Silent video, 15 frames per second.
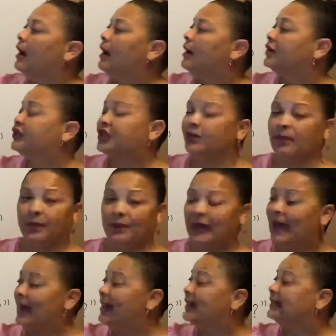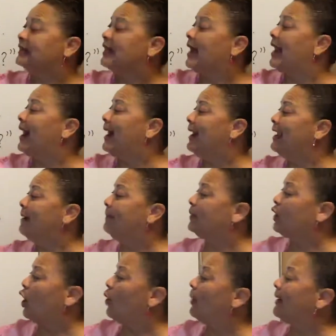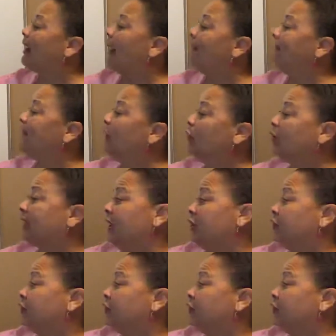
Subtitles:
She replies, I am going a-milking,